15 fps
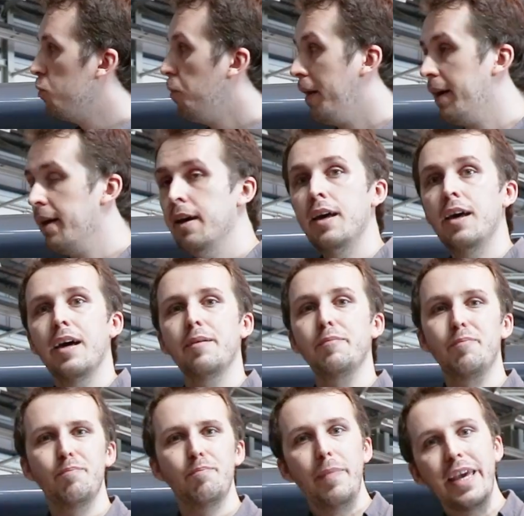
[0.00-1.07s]
the wing,
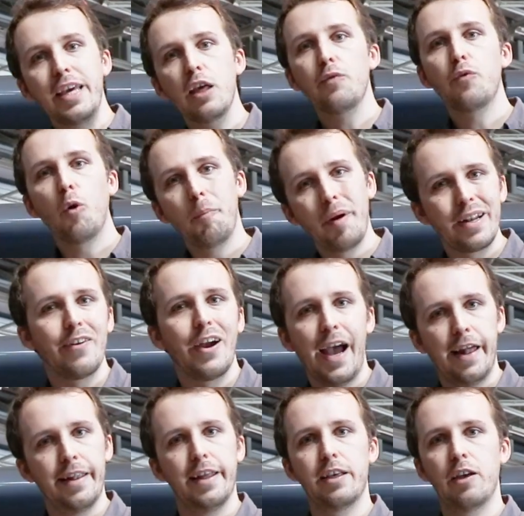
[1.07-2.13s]
making for better
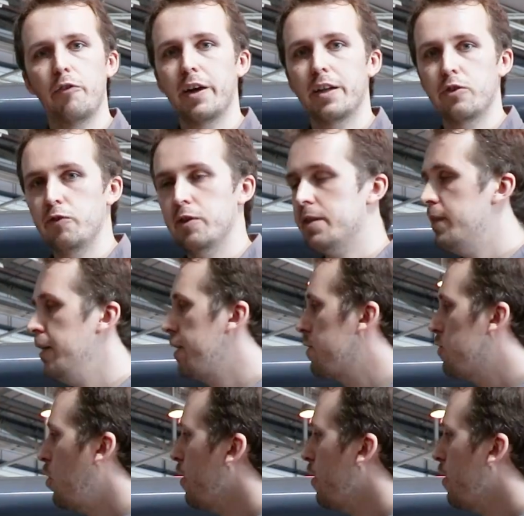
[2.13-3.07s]
handling characteristics,